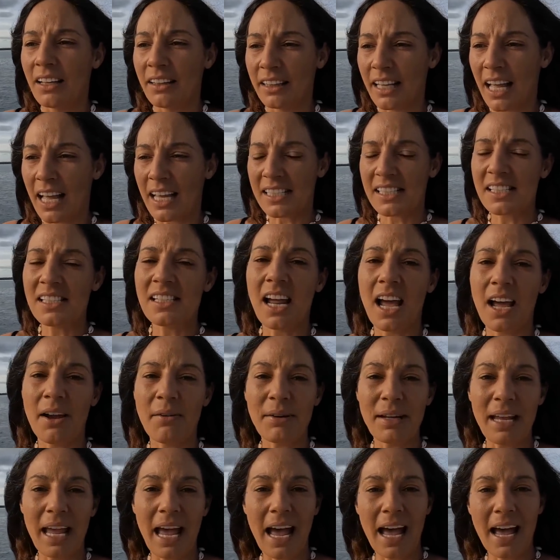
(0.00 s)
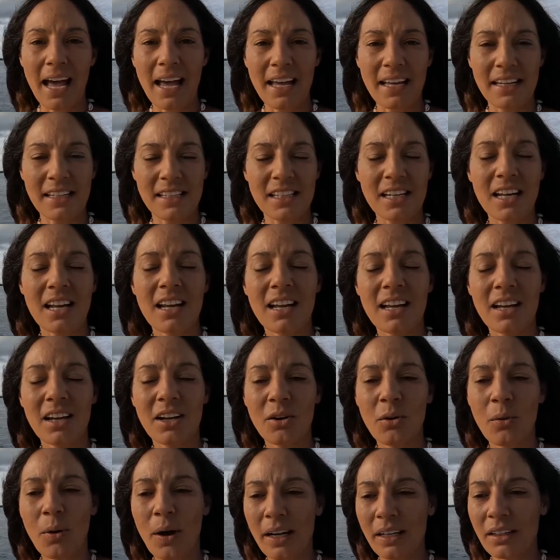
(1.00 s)
last night we had
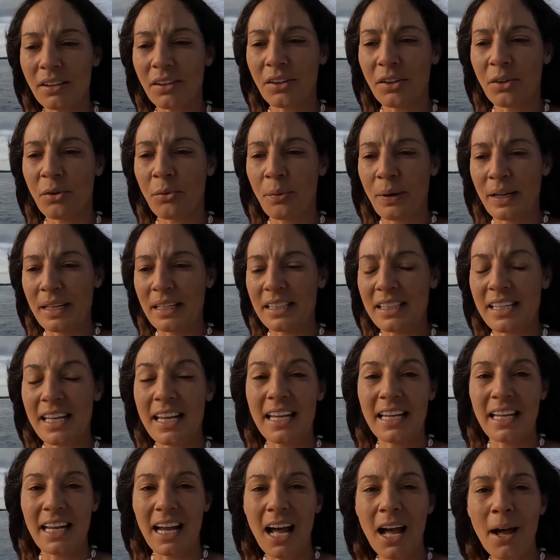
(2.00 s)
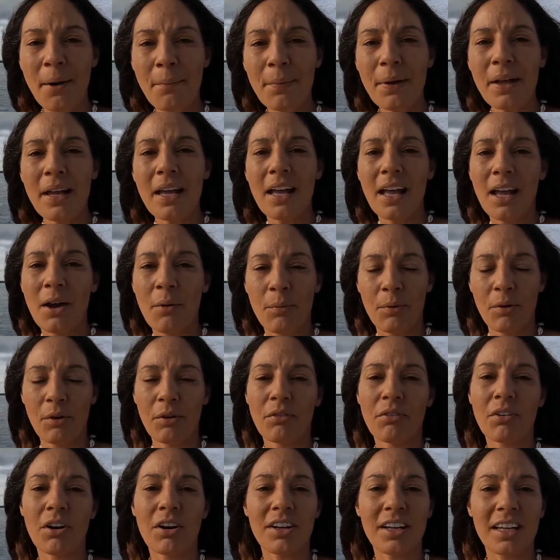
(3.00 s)
quite a lot of wind kick up. We
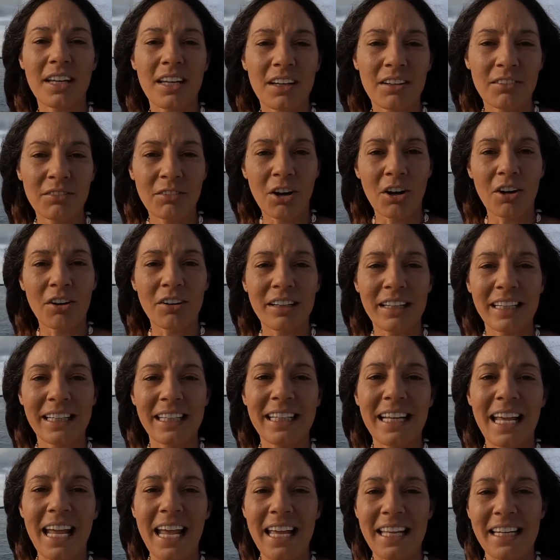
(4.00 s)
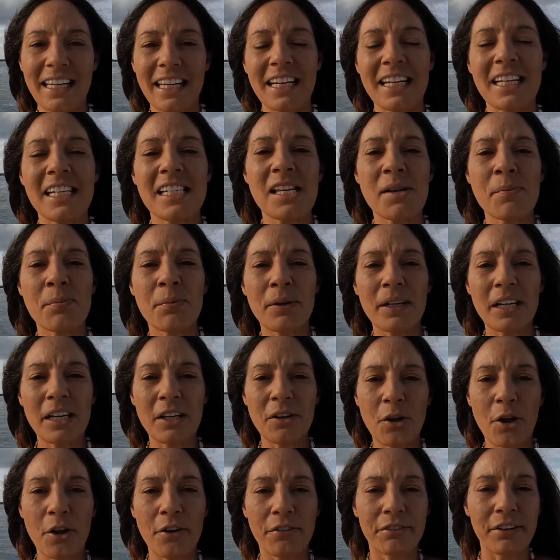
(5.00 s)
were rocking and rolling and it is a
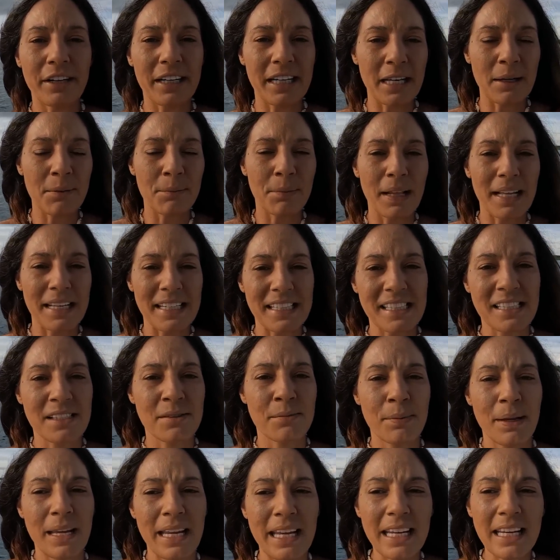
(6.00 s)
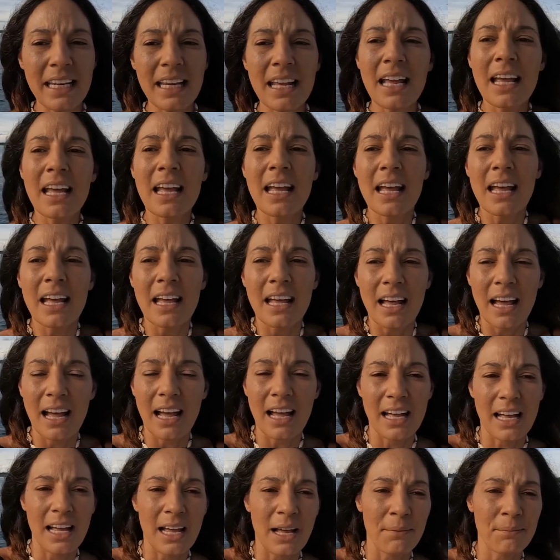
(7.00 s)
pretty nerve-wracking place to be
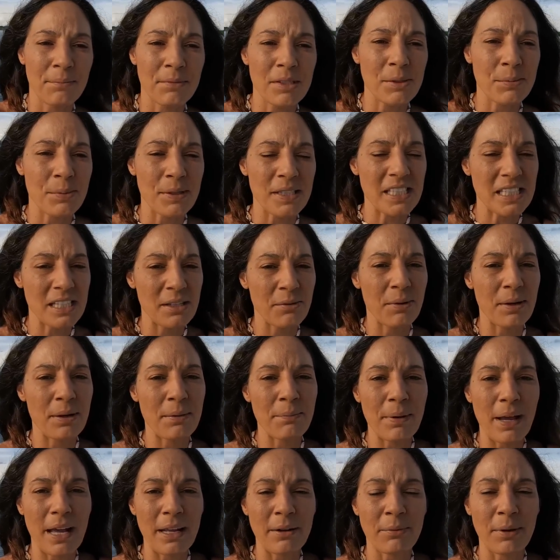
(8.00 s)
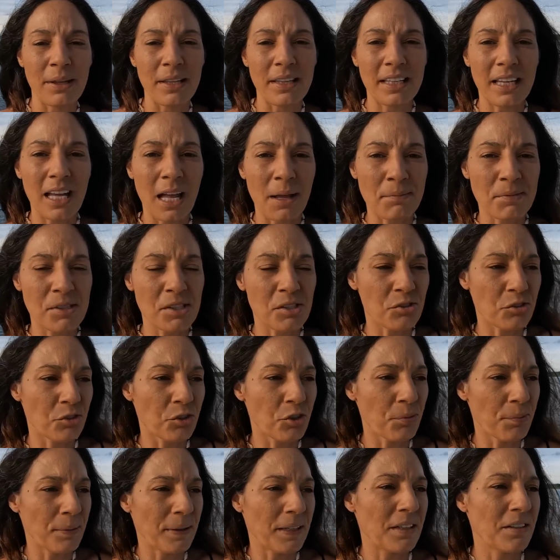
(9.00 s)
um, especially when bad weather comes
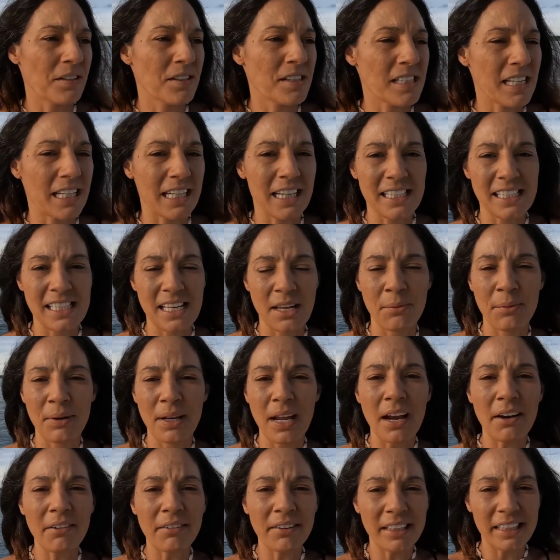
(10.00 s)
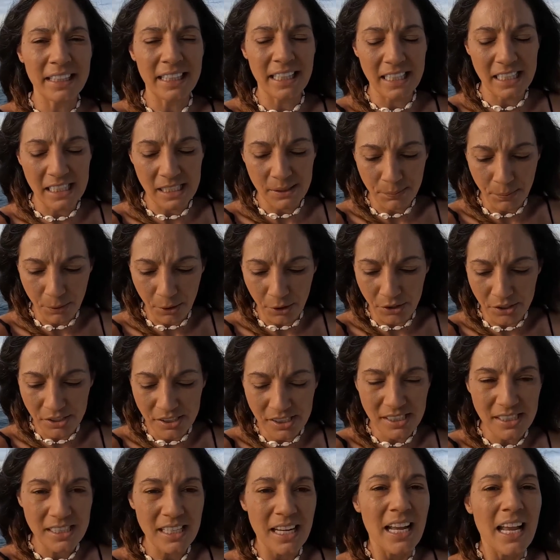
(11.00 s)
through, because like I said, we are really
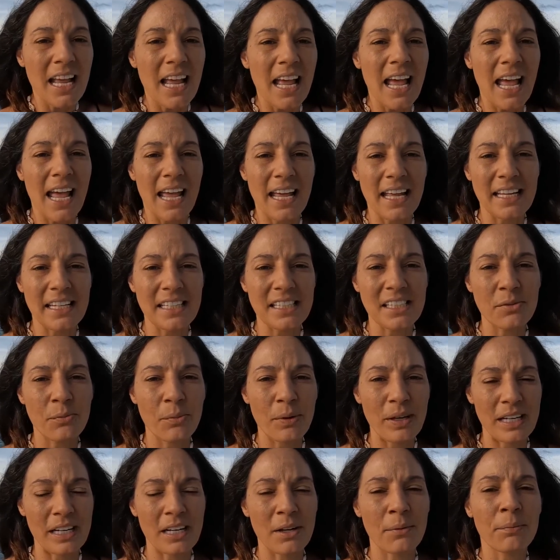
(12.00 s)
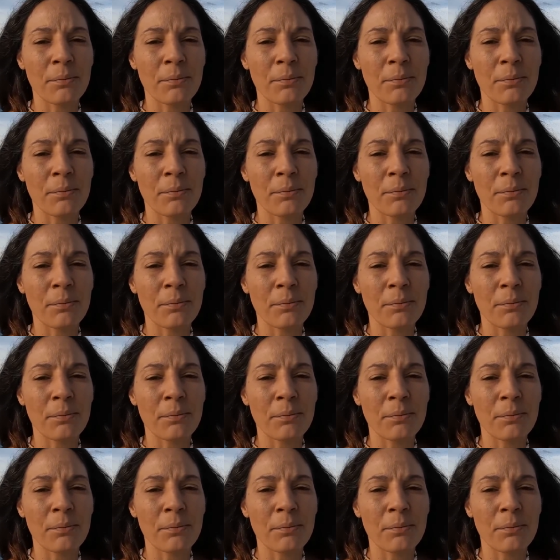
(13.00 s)
exposed and we're